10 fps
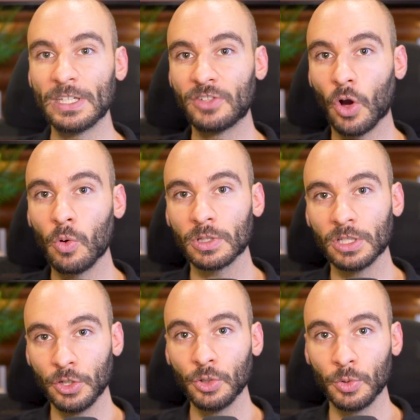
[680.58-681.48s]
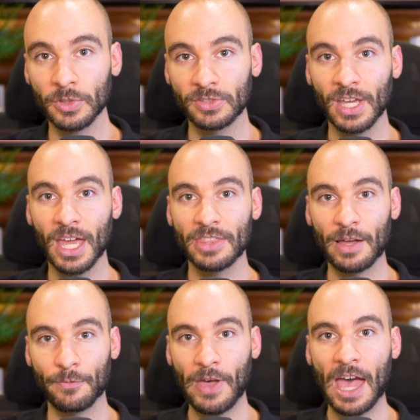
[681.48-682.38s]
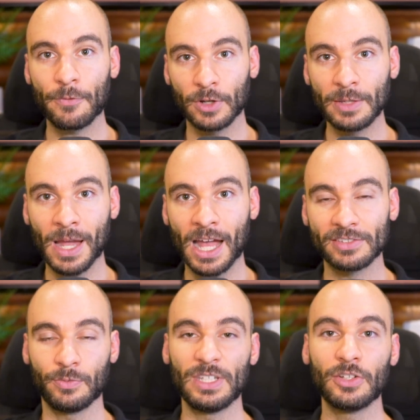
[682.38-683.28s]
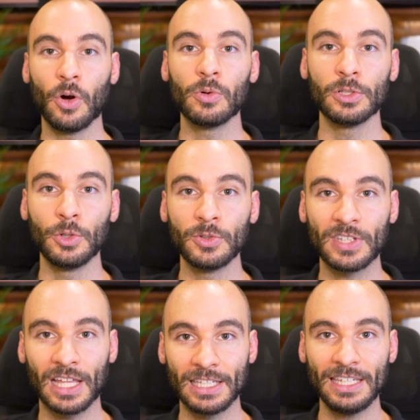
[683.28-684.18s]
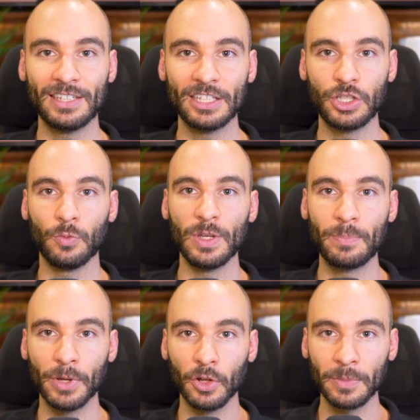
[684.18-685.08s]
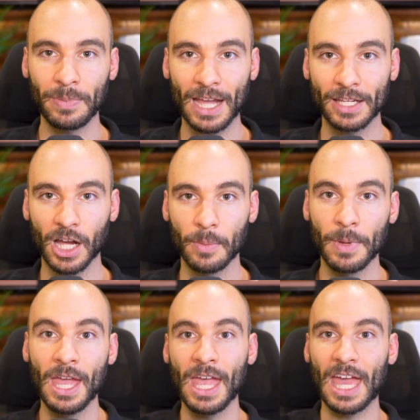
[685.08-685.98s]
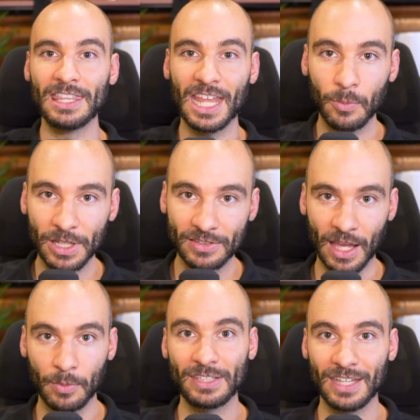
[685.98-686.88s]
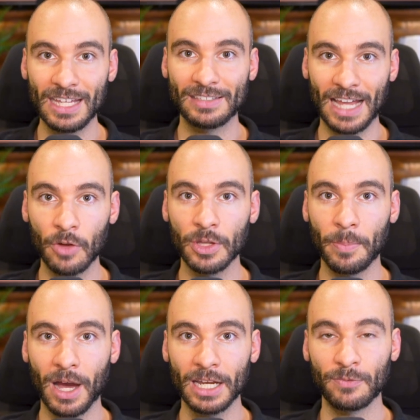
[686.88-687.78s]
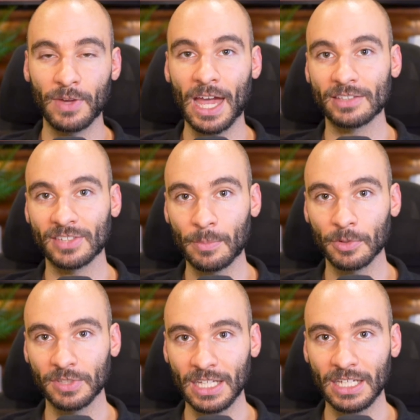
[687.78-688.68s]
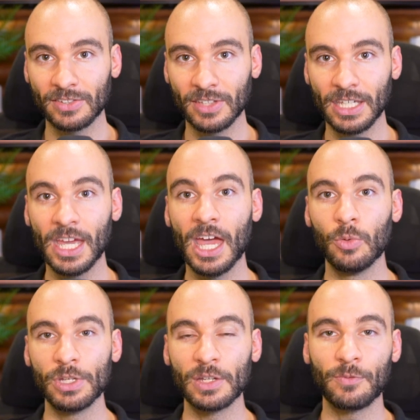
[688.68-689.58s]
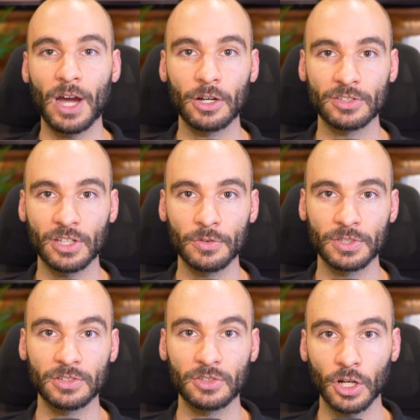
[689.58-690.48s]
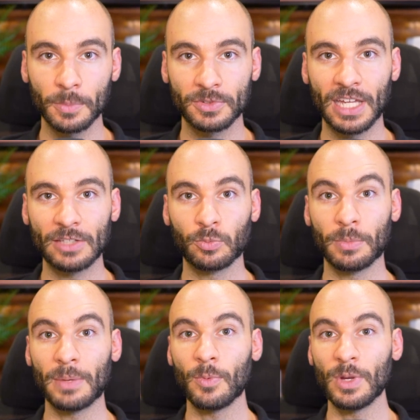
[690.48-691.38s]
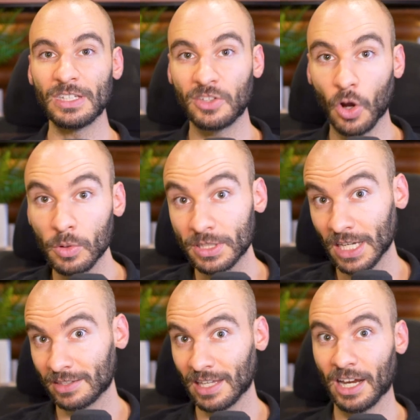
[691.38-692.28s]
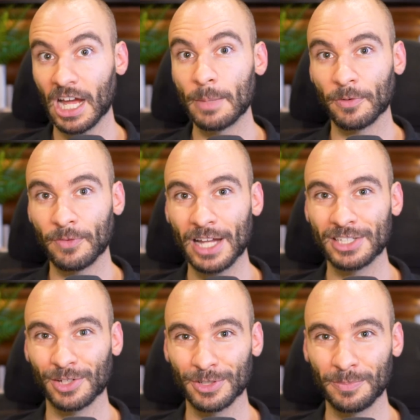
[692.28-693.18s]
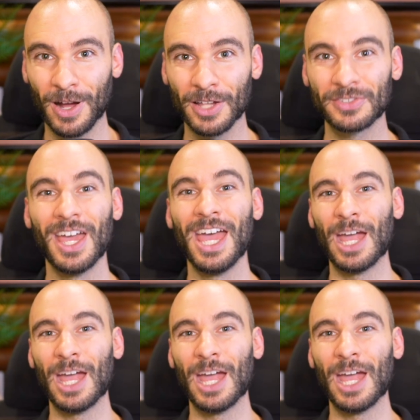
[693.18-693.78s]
if we don't lose that fat-free mass, if we don't lose that lean tissue, if we build it back up, and then we and we take down the body fat simultaneously, we can find ourselves in a circumstance where maybe we don't get that hyperphagic response